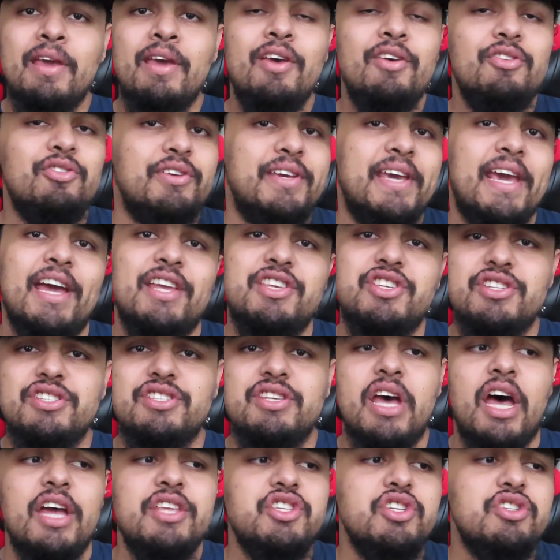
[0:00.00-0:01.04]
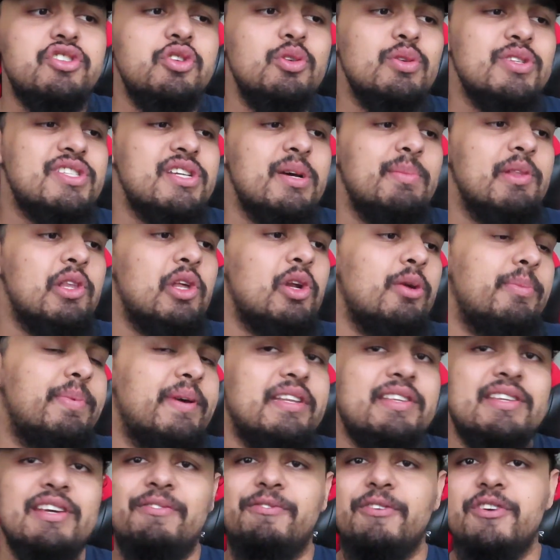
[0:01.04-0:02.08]
So yeah, just doing something a little
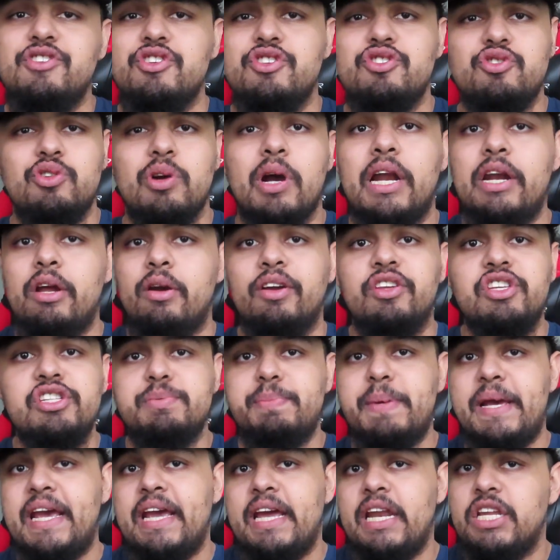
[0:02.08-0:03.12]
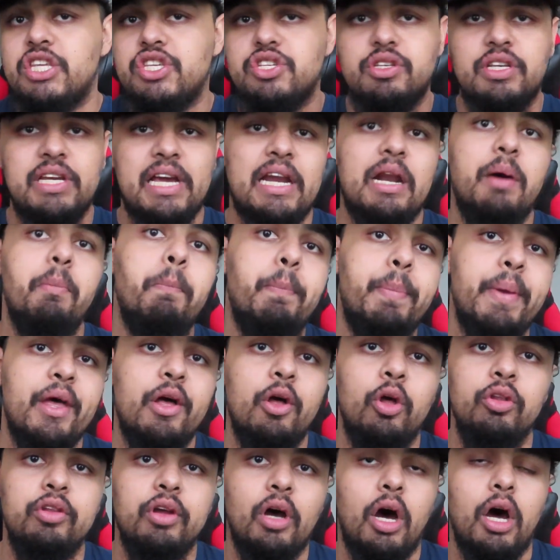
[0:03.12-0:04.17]
bit different, just trying to expand and just kind of
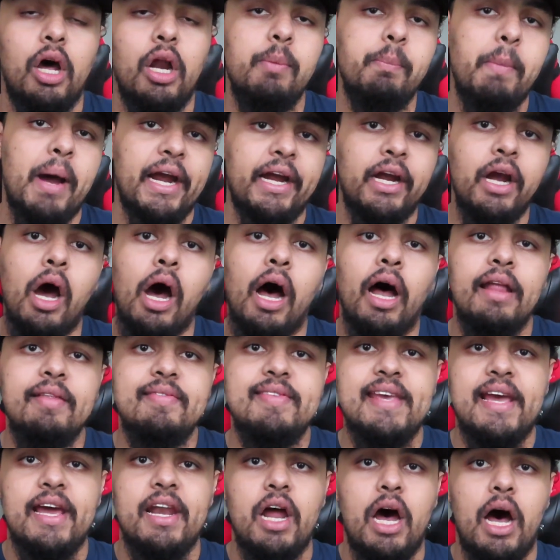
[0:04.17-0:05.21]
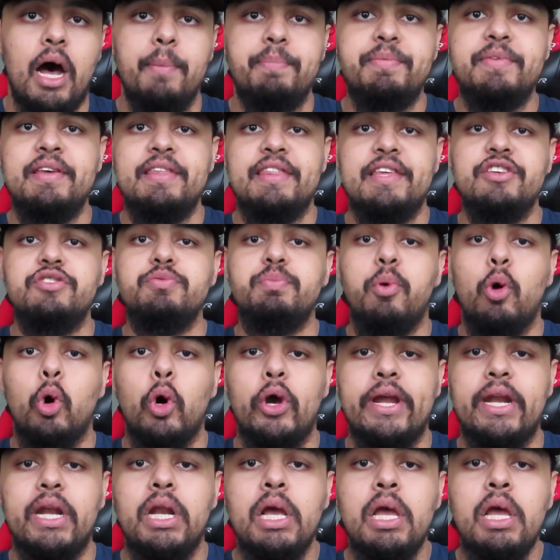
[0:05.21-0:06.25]
build on my content up to this
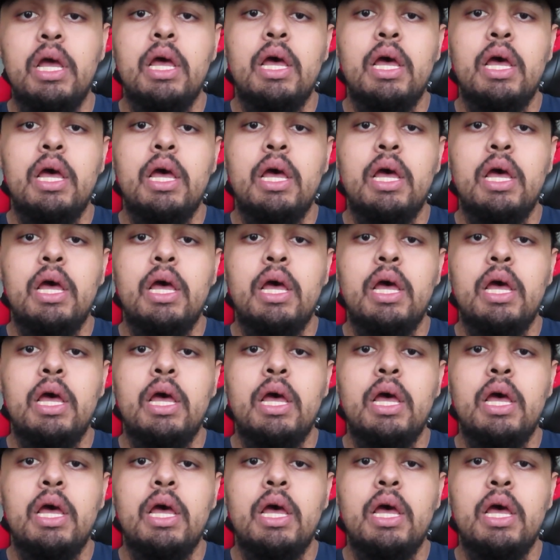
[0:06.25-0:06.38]
point.